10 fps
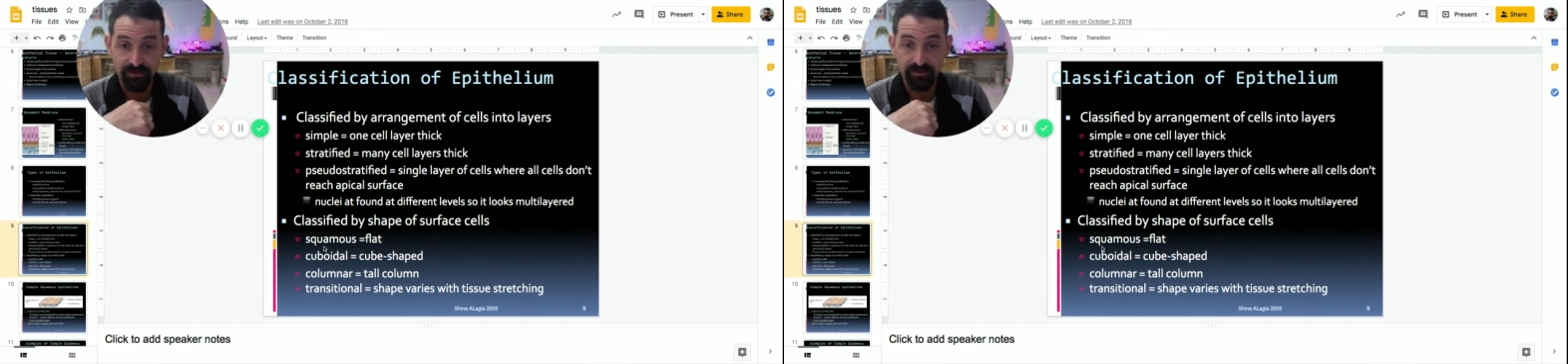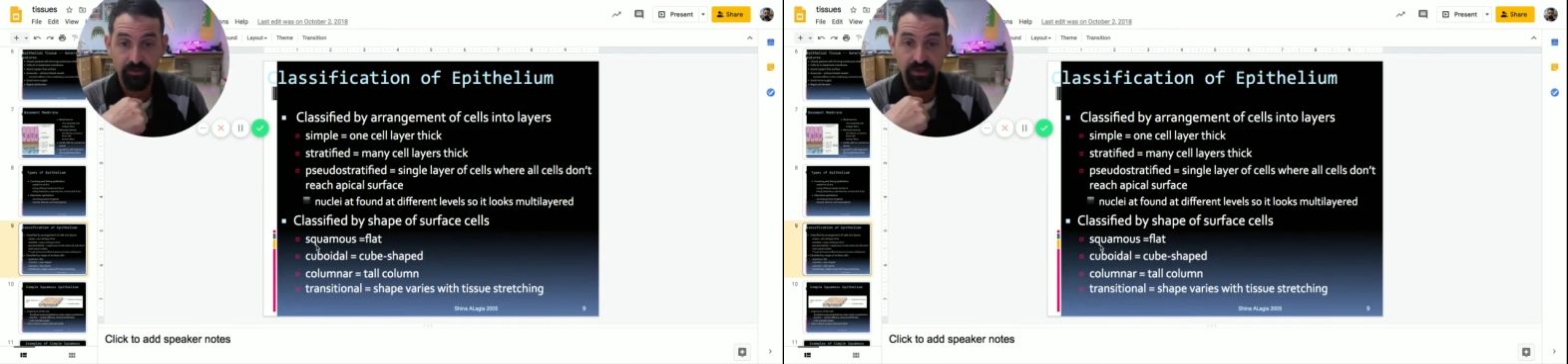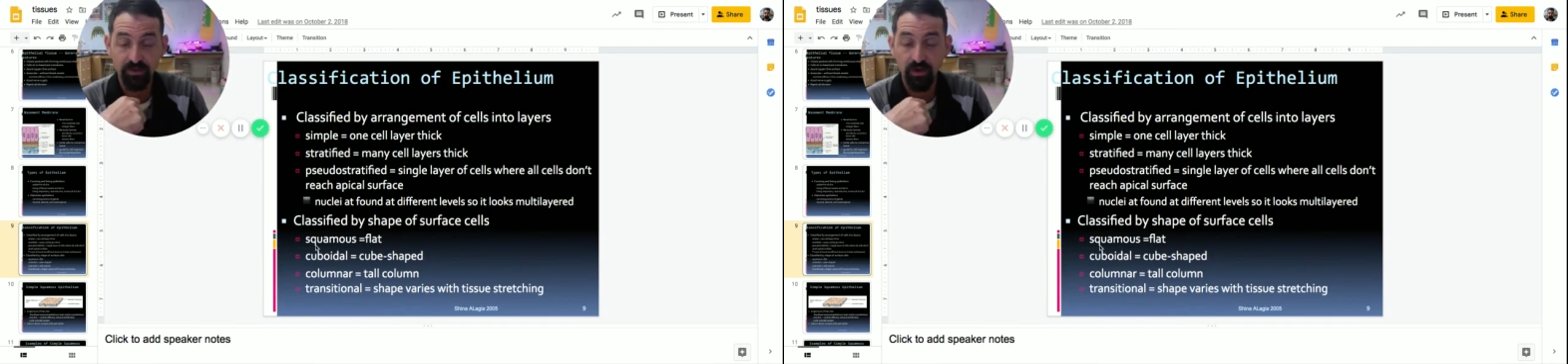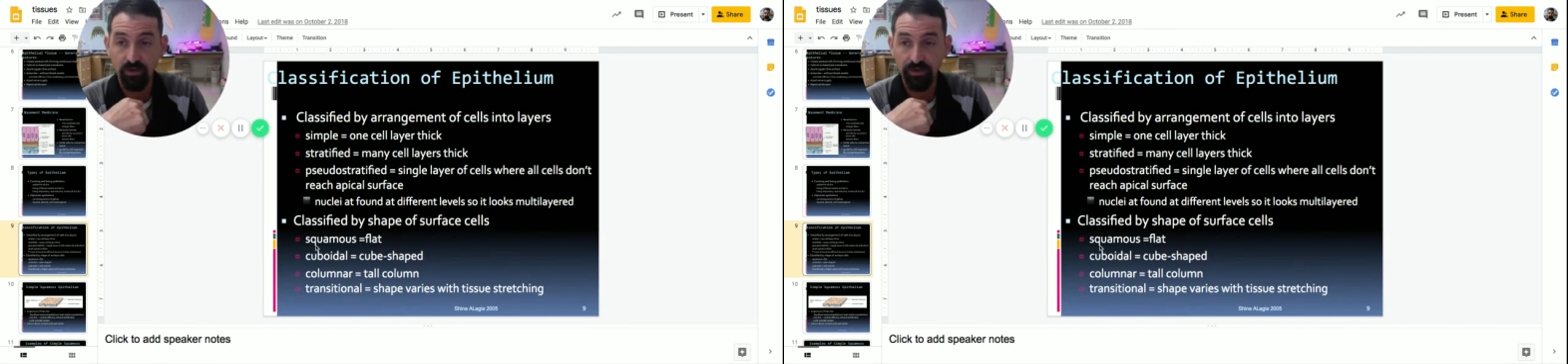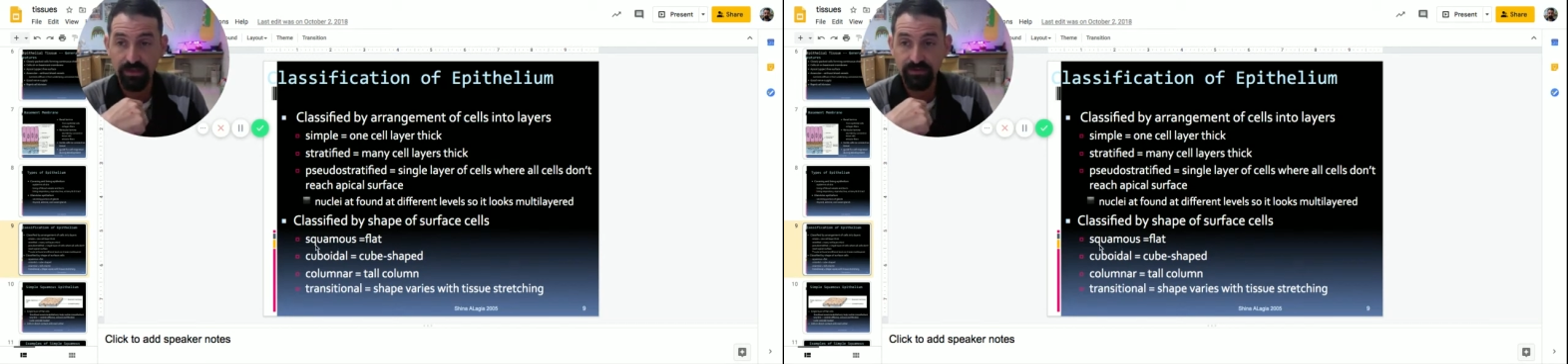Then we
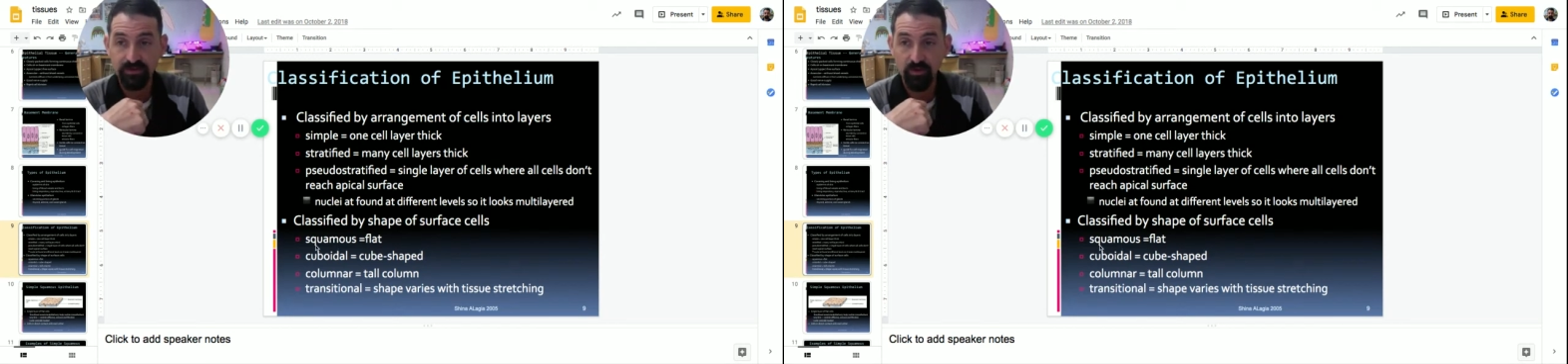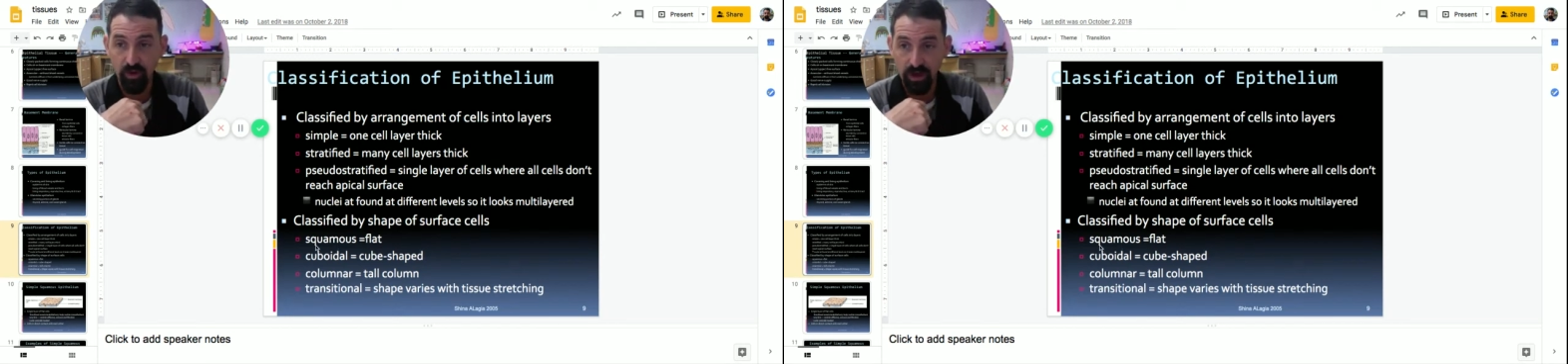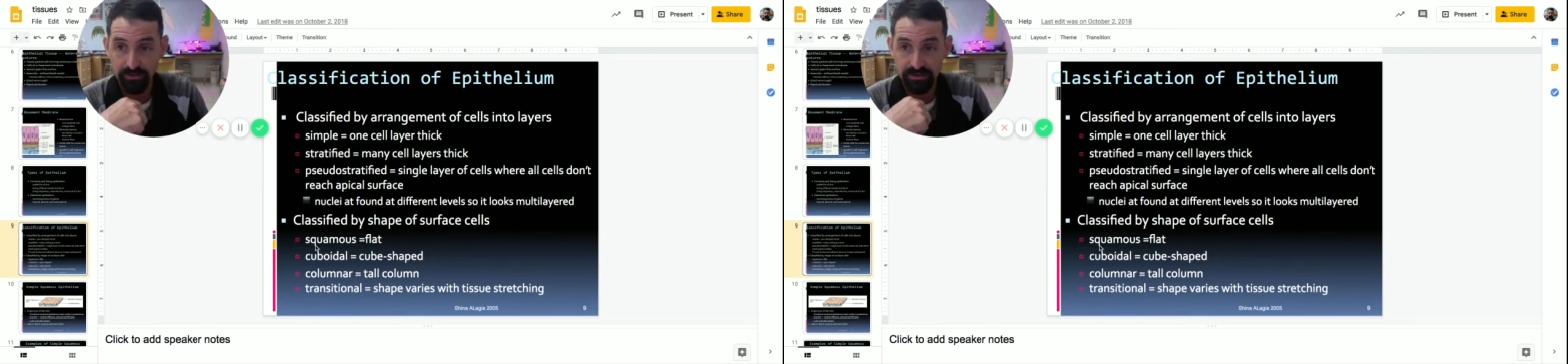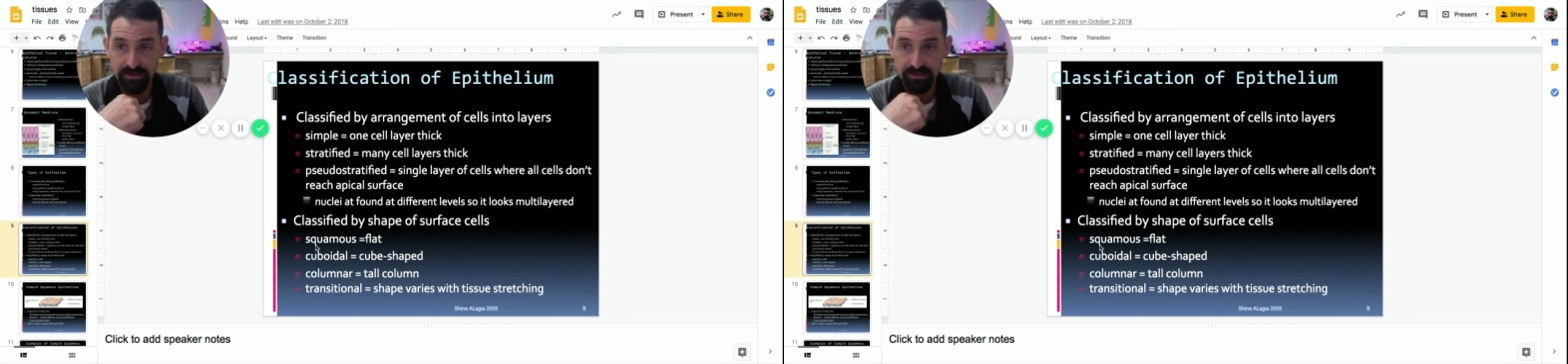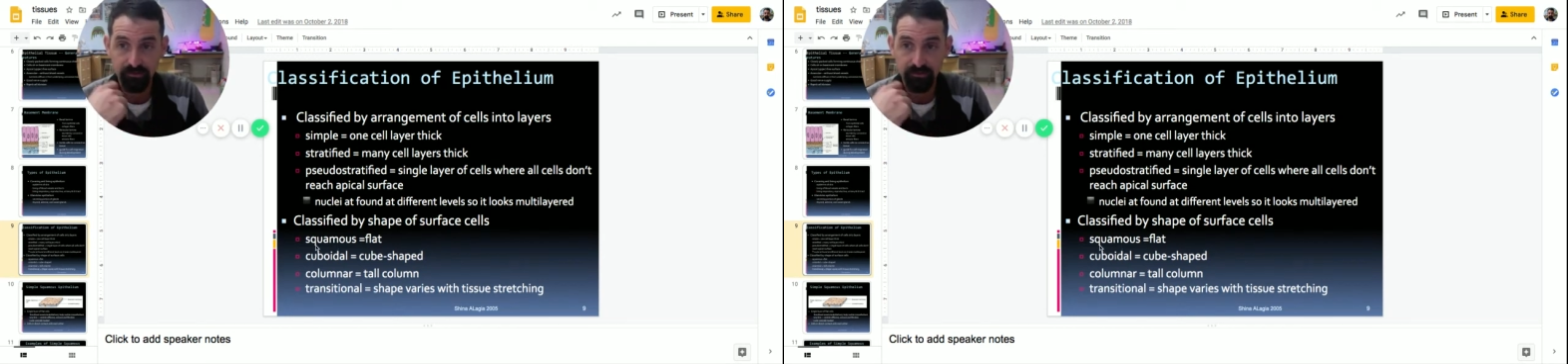call that squamous.